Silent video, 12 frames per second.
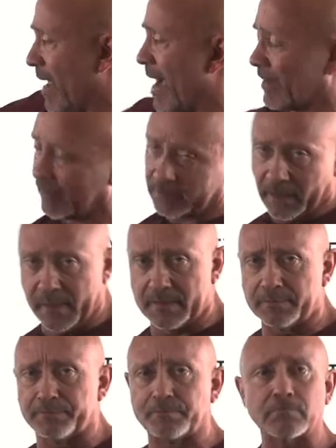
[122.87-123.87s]
access list,
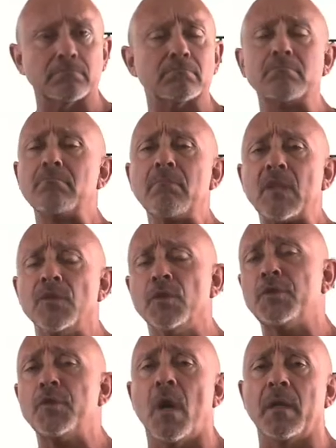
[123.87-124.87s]
you're
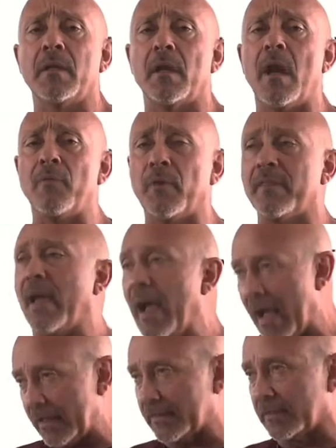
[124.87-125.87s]
starting it off with
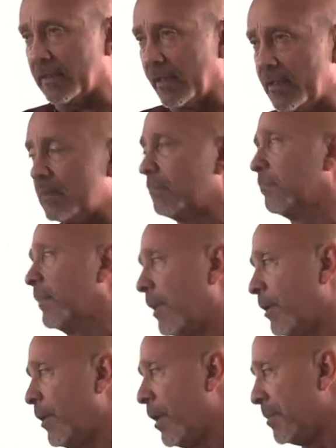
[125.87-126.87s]
access list, then
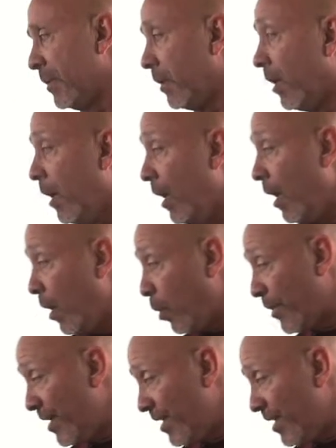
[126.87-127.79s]
the number. With a